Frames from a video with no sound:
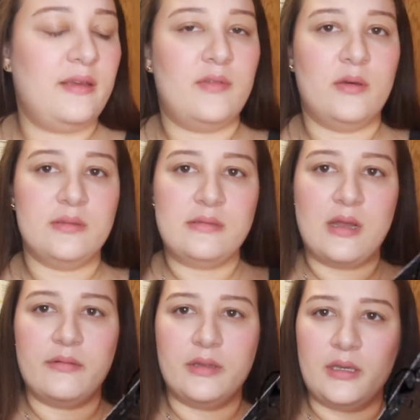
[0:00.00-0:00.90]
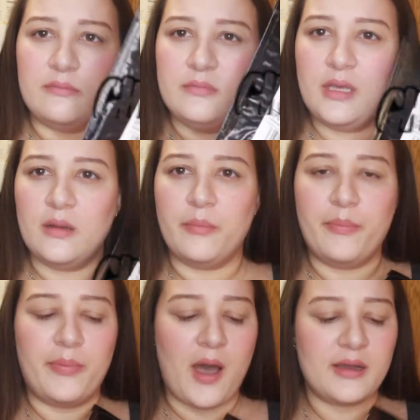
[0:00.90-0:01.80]
even though it's not really in a
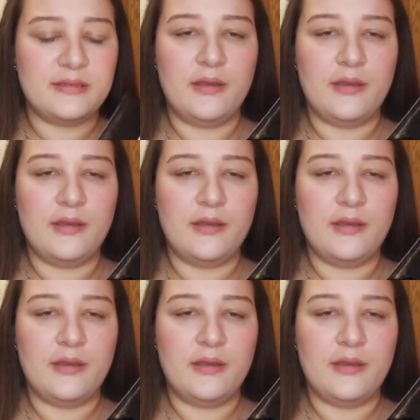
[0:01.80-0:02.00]
box,